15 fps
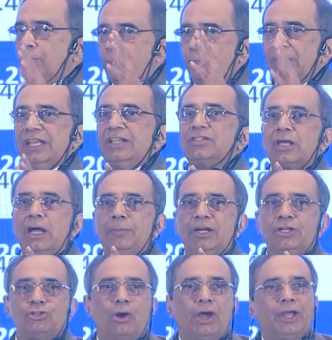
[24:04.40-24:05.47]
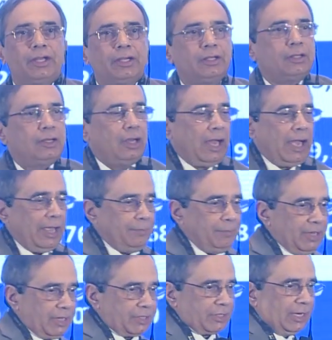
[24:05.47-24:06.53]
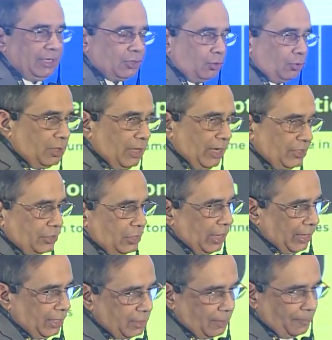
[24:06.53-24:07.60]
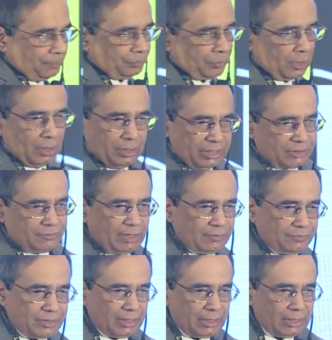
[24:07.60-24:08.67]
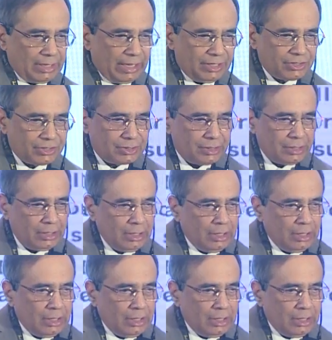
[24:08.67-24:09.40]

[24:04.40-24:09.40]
Please come and join IIBX. Let's go next slide. This we have seen. Next.